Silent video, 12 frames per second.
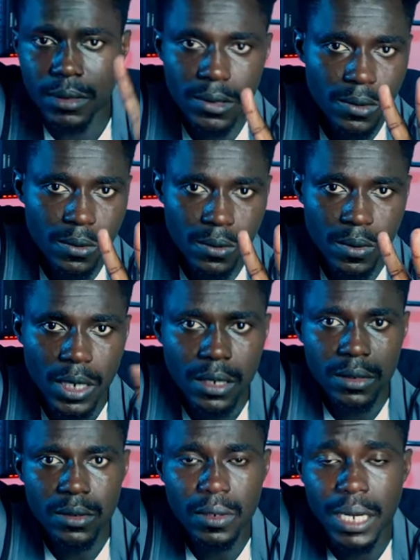Two,
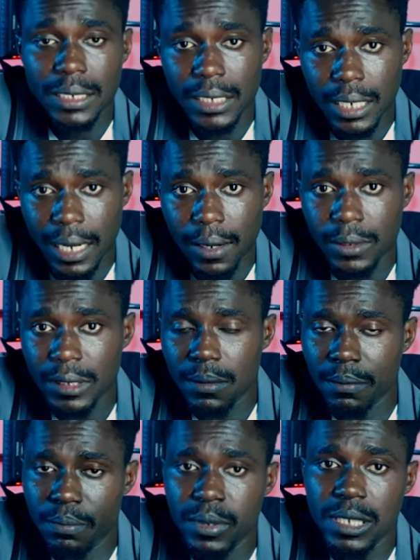you can check out
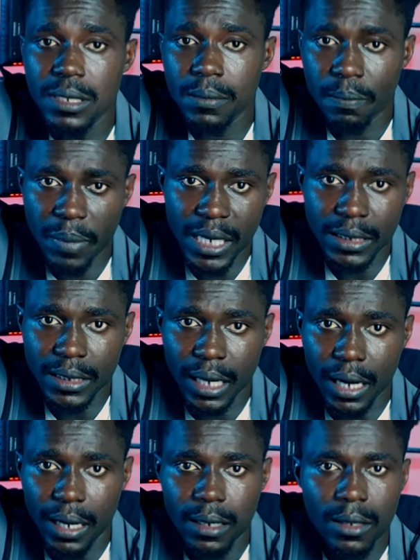B
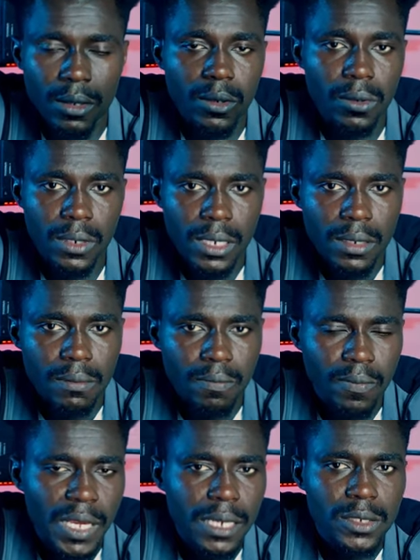Painter. Look,
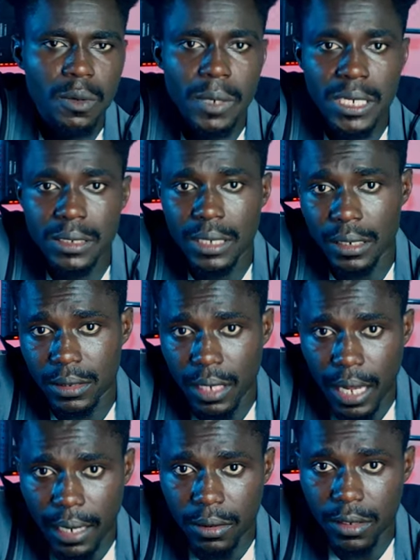there are so many
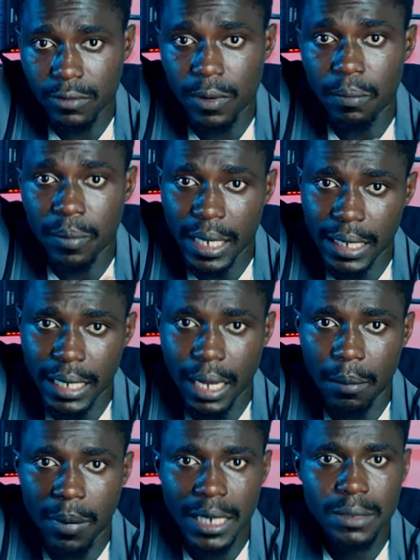texture add-ons for
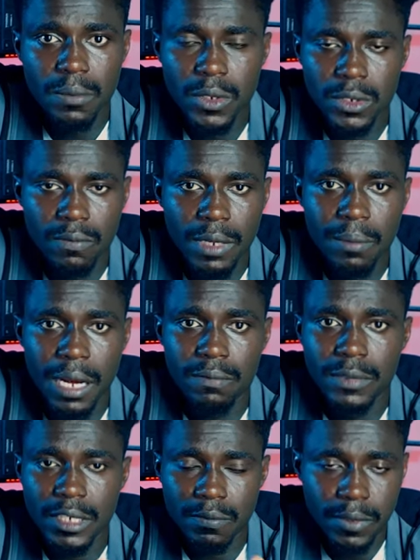Blender, but most of them
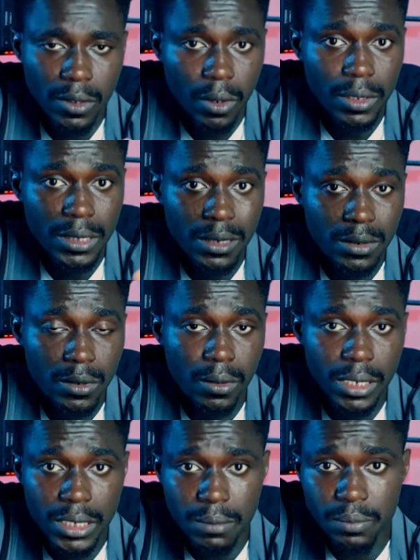have difficult
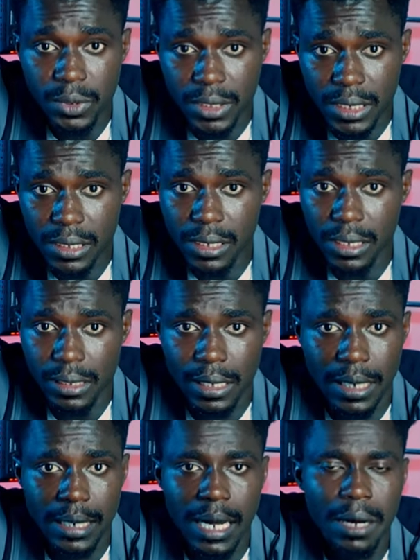installation procedures
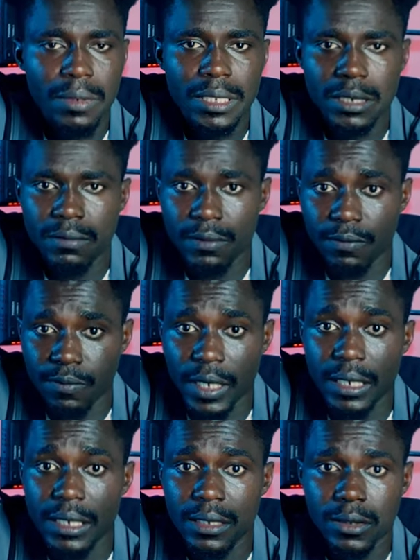and aren't even
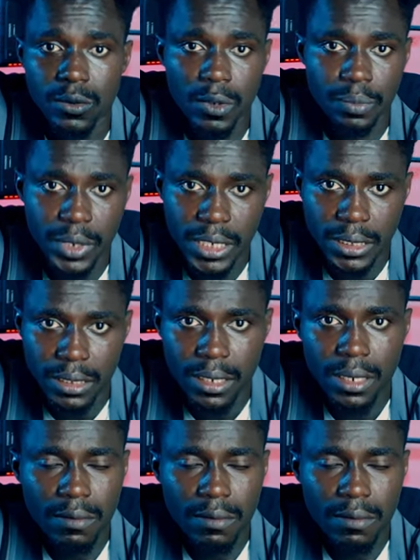friendly to operate.